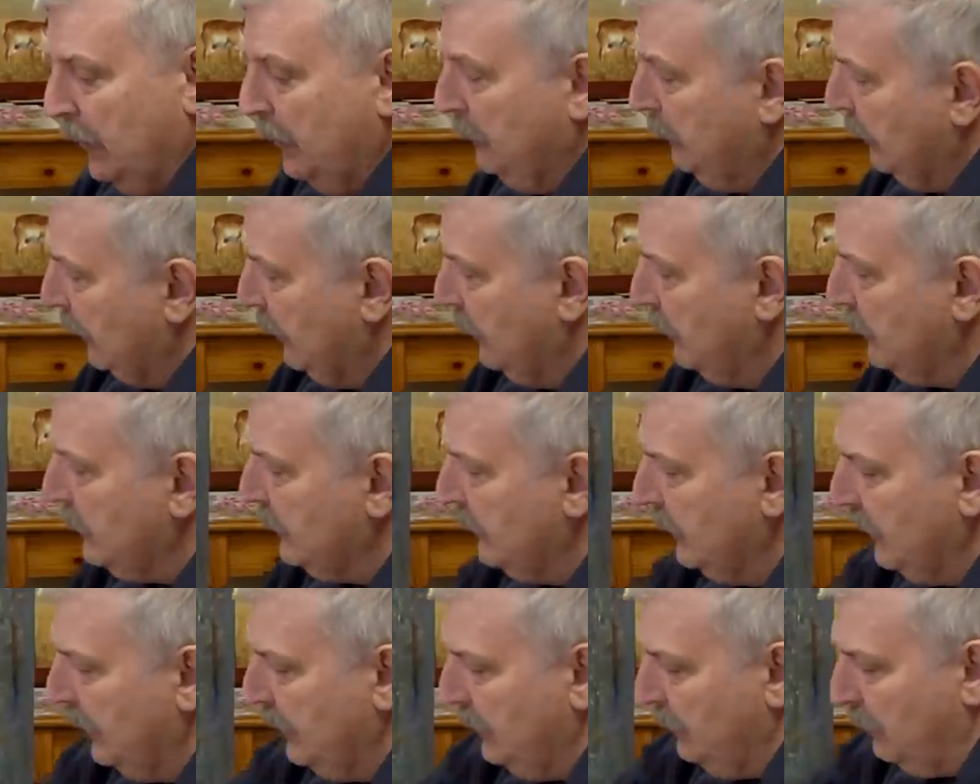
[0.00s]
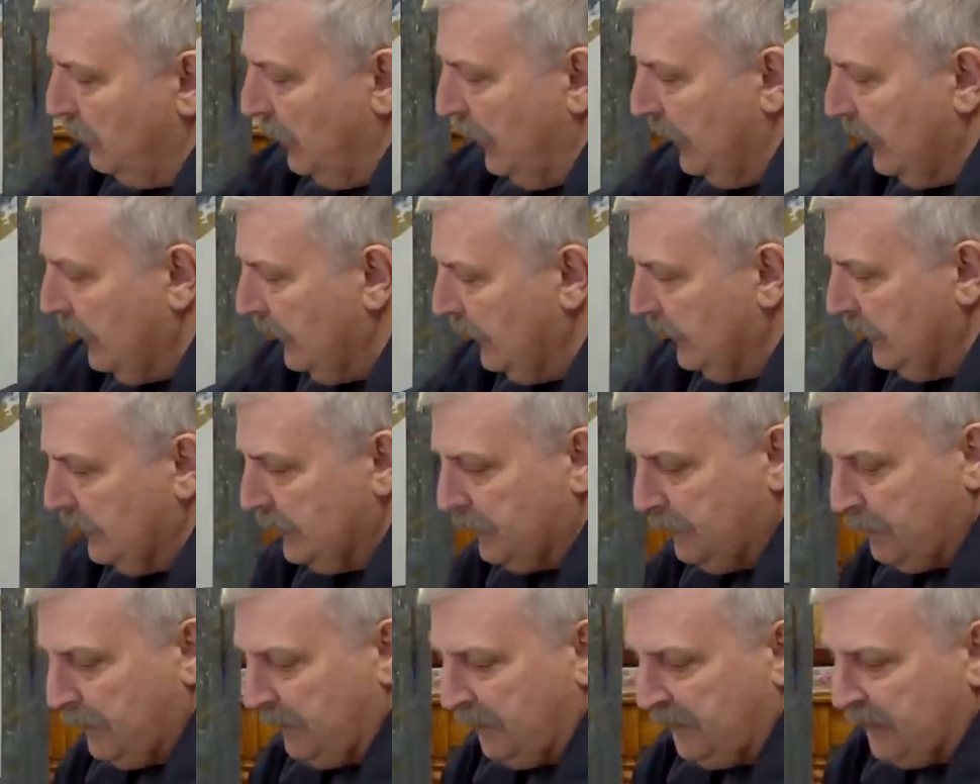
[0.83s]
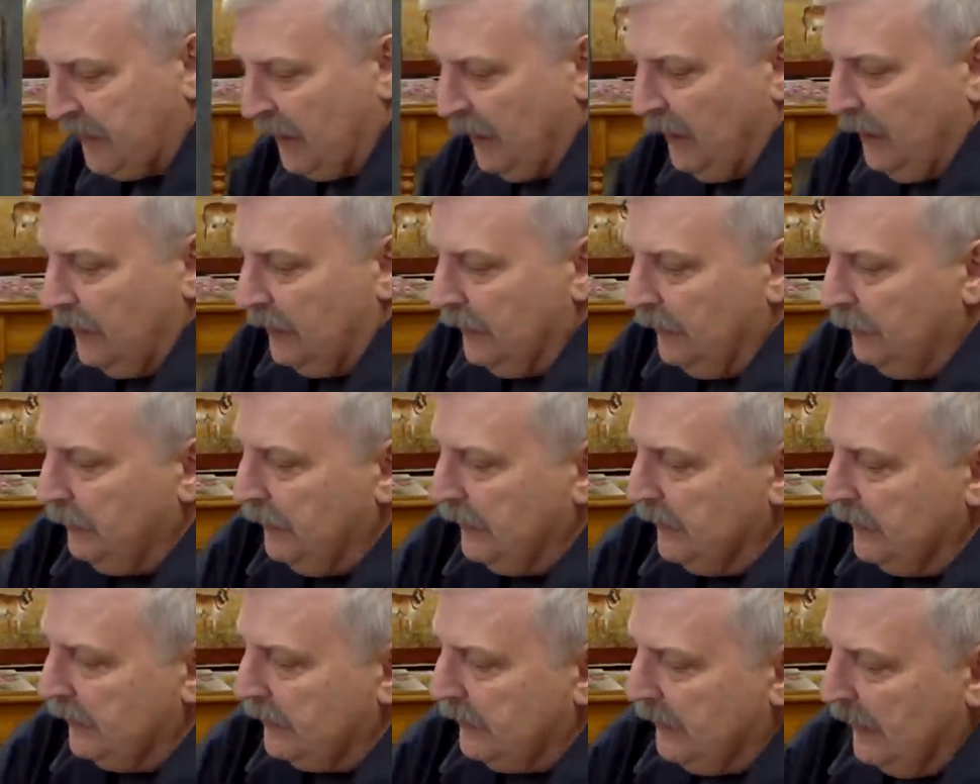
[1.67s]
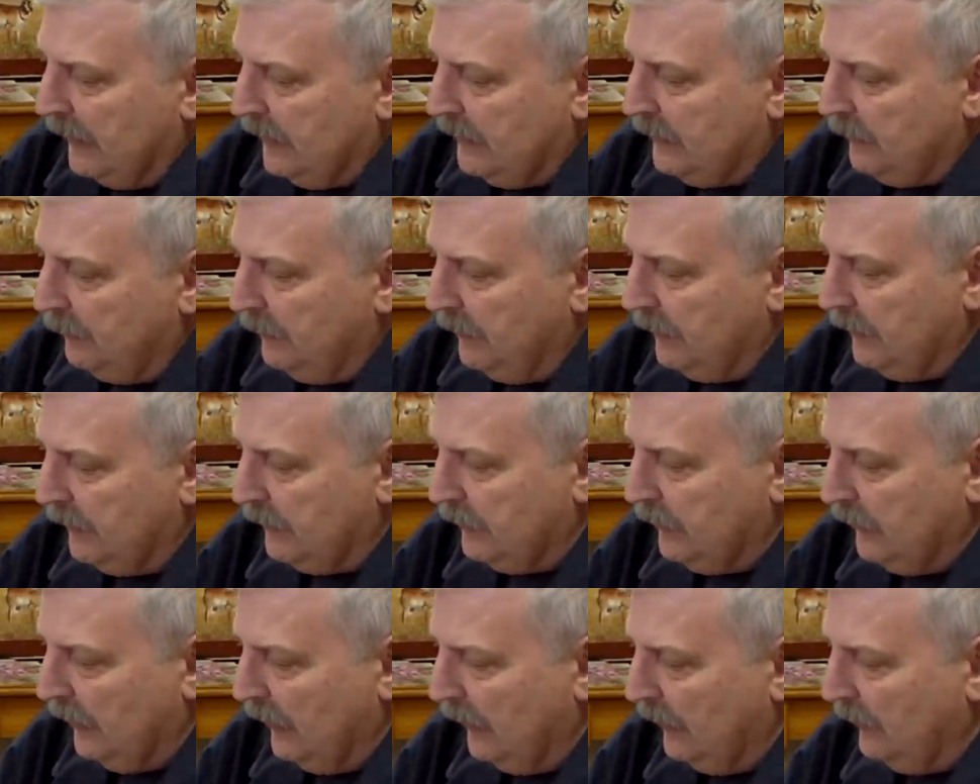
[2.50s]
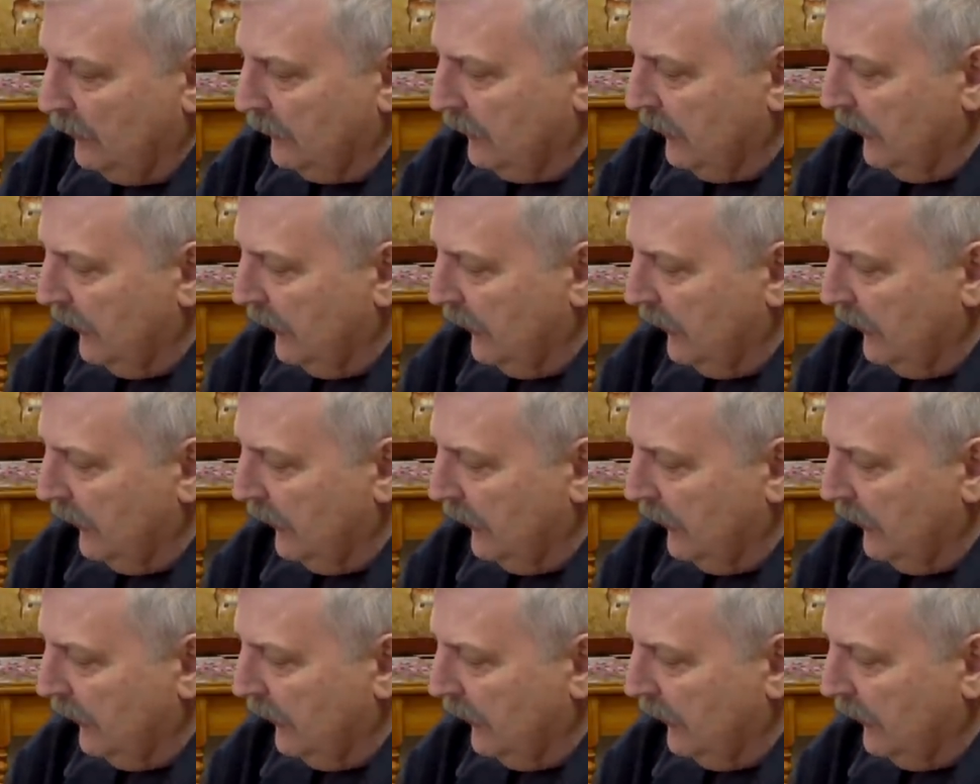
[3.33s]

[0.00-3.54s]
But here's another way is, let me just take some of this yellow